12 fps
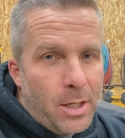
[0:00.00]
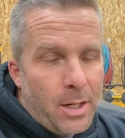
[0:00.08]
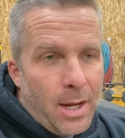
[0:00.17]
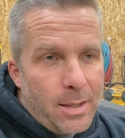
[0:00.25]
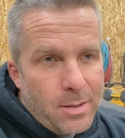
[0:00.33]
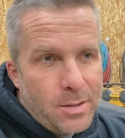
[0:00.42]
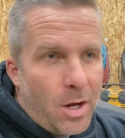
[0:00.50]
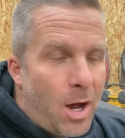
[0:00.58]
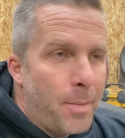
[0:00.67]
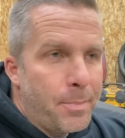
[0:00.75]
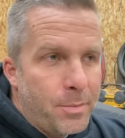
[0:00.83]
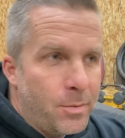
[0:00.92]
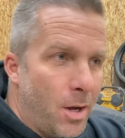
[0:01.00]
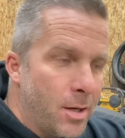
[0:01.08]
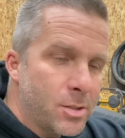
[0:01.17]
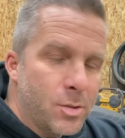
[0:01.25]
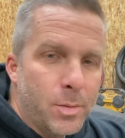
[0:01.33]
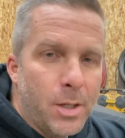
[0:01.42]
At the top, not
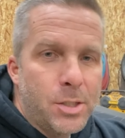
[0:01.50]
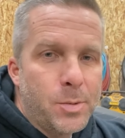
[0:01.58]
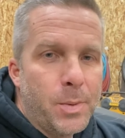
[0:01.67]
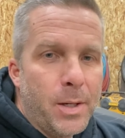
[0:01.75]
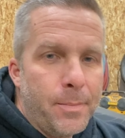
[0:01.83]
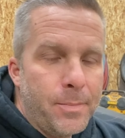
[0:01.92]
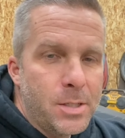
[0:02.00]
so much, but the